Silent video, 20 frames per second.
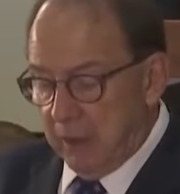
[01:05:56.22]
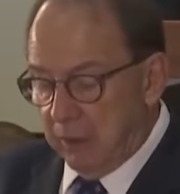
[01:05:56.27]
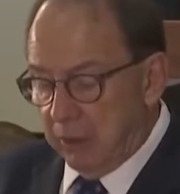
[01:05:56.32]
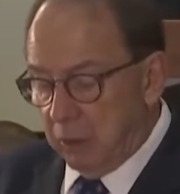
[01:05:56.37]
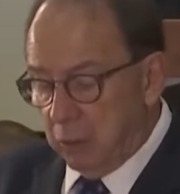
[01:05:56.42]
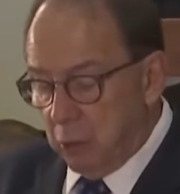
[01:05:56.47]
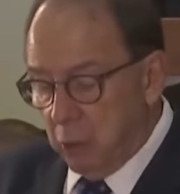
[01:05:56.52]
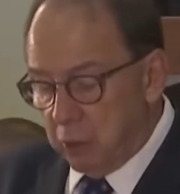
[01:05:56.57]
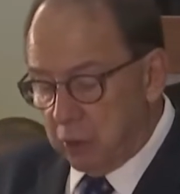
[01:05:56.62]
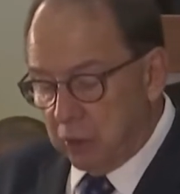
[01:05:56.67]
The
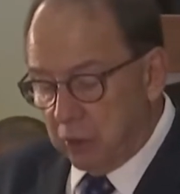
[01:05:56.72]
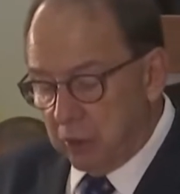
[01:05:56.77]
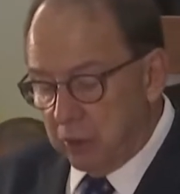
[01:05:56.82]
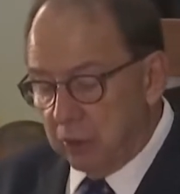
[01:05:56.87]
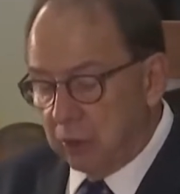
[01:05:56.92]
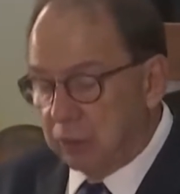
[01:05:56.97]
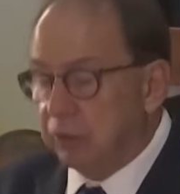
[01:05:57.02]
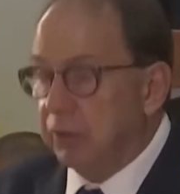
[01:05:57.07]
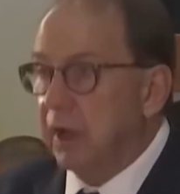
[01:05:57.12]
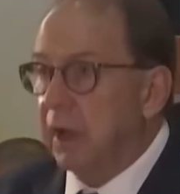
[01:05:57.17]

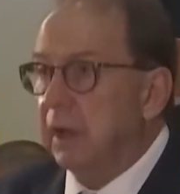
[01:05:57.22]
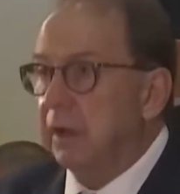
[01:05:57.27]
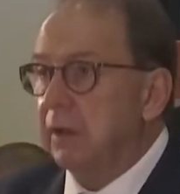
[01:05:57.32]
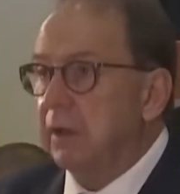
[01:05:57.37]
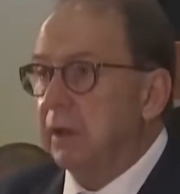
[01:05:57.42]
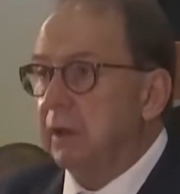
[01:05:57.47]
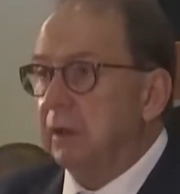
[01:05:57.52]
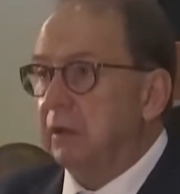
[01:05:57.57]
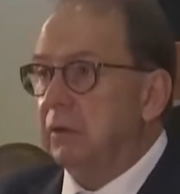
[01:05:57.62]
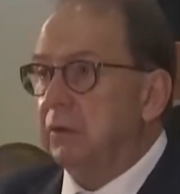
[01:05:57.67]
Waterkloof
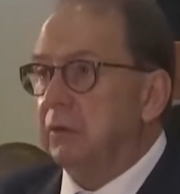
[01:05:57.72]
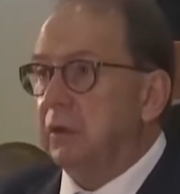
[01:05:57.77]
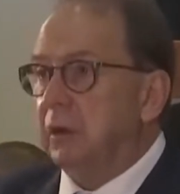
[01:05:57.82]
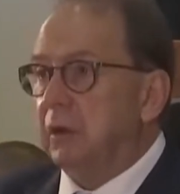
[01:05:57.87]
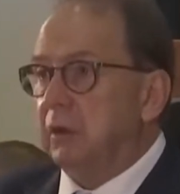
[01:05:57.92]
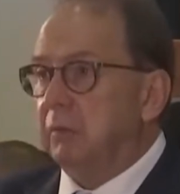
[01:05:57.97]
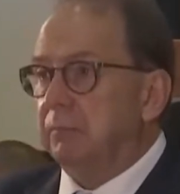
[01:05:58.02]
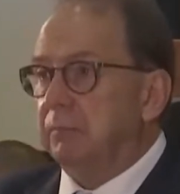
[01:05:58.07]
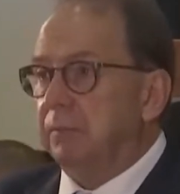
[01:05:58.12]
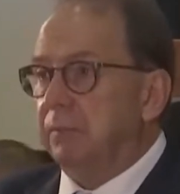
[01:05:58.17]
landing, Chair,
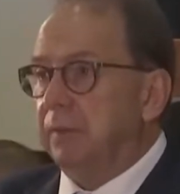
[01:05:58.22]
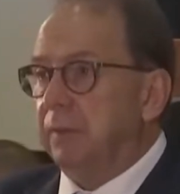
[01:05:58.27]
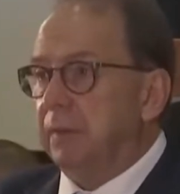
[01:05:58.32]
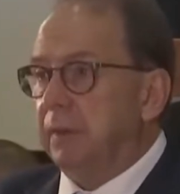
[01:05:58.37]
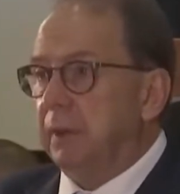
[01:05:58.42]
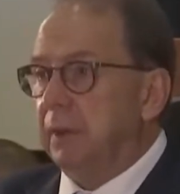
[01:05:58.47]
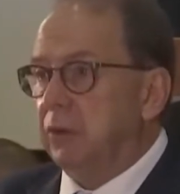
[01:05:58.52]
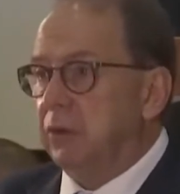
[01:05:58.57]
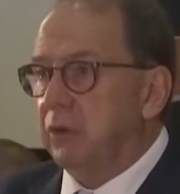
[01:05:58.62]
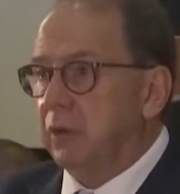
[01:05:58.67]

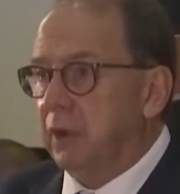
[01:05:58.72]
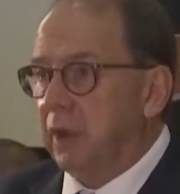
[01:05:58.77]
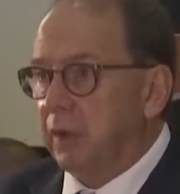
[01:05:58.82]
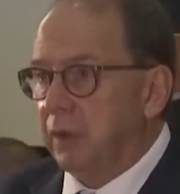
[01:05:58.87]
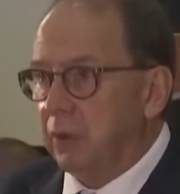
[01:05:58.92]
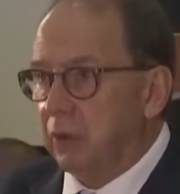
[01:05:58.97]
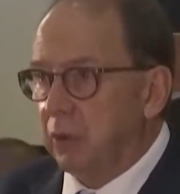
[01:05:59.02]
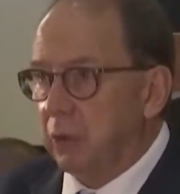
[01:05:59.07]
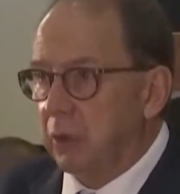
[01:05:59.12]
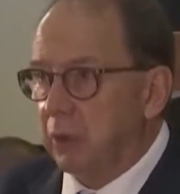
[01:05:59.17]
that's
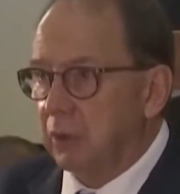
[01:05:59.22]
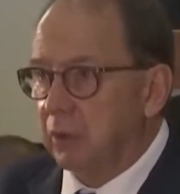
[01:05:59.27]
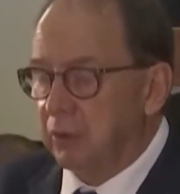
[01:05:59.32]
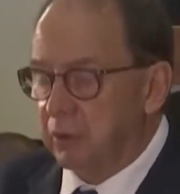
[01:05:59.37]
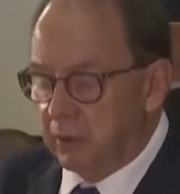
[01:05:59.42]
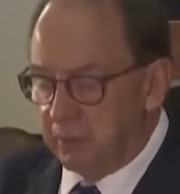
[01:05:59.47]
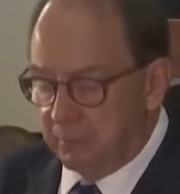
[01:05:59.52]
another question.